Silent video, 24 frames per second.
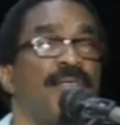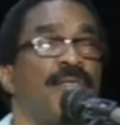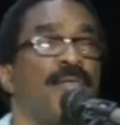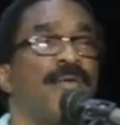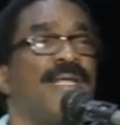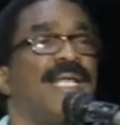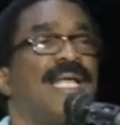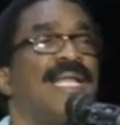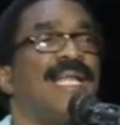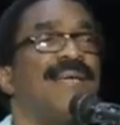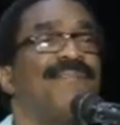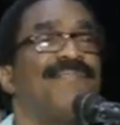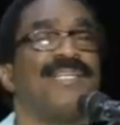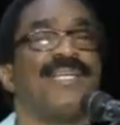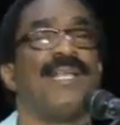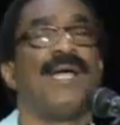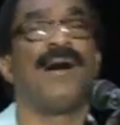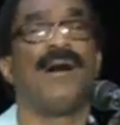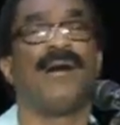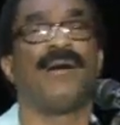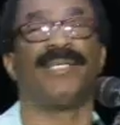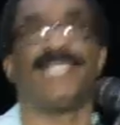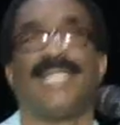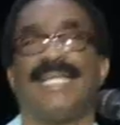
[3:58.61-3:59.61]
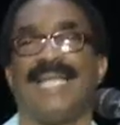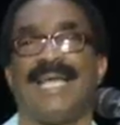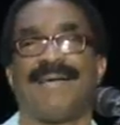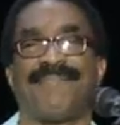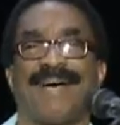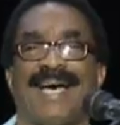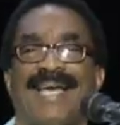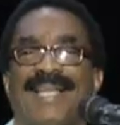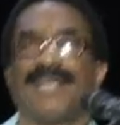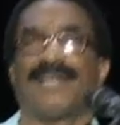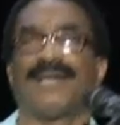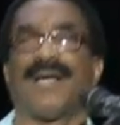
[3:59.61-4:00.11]
You didn't ever know. They
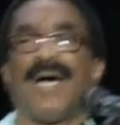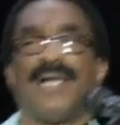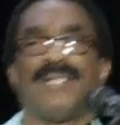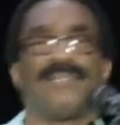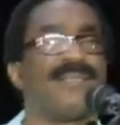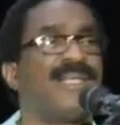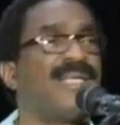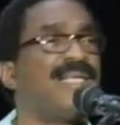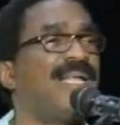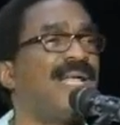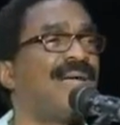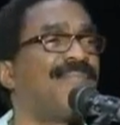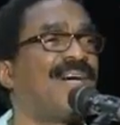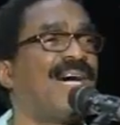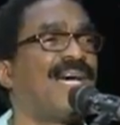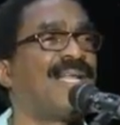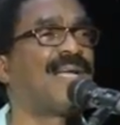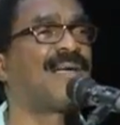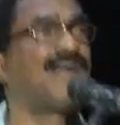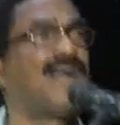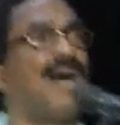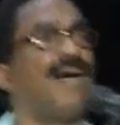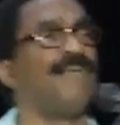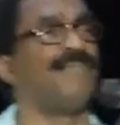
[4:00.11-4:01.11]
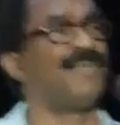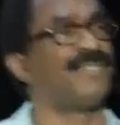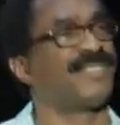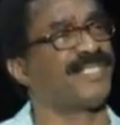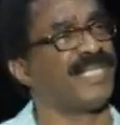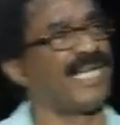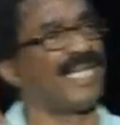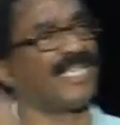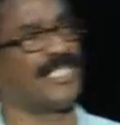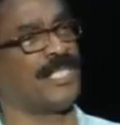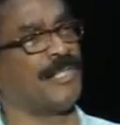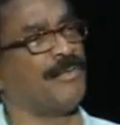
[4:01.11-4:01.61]
never had a
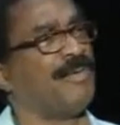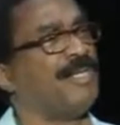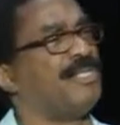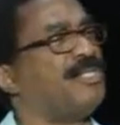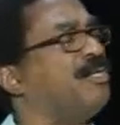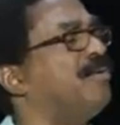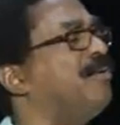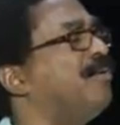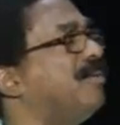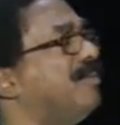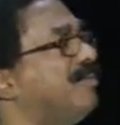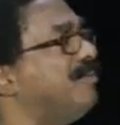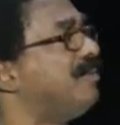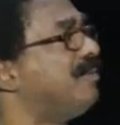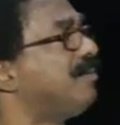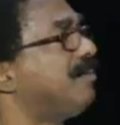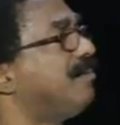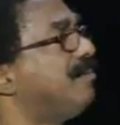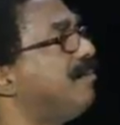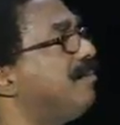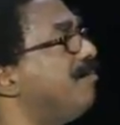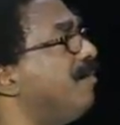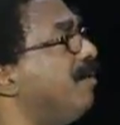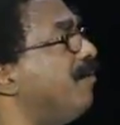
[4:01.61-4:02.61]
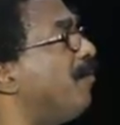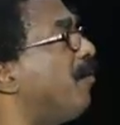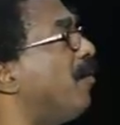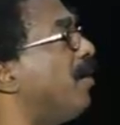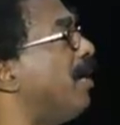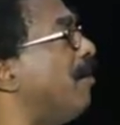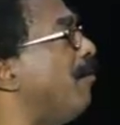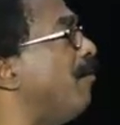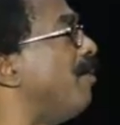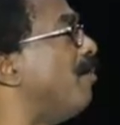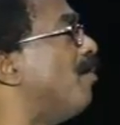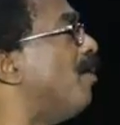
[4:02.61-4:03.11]
conversation with you
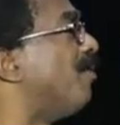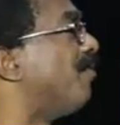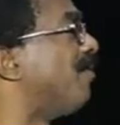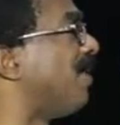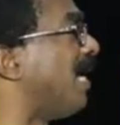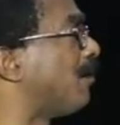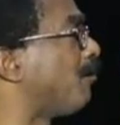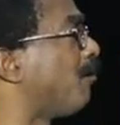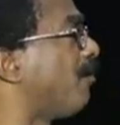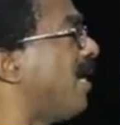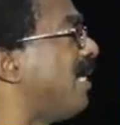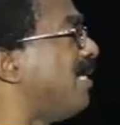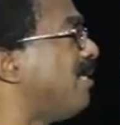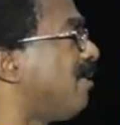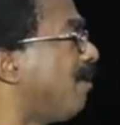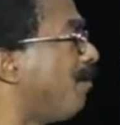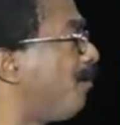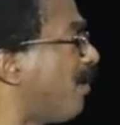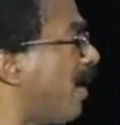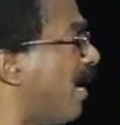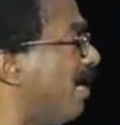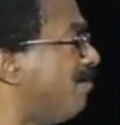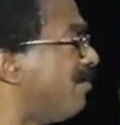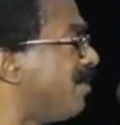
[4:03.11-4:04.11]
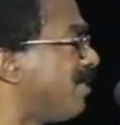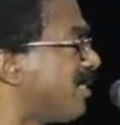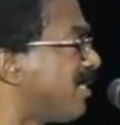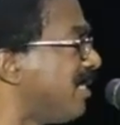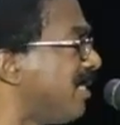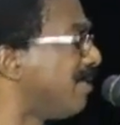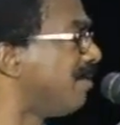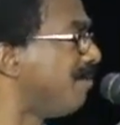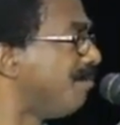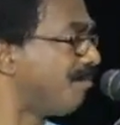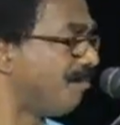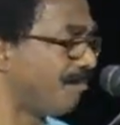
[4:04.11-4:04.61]
before they removed that right to privacy.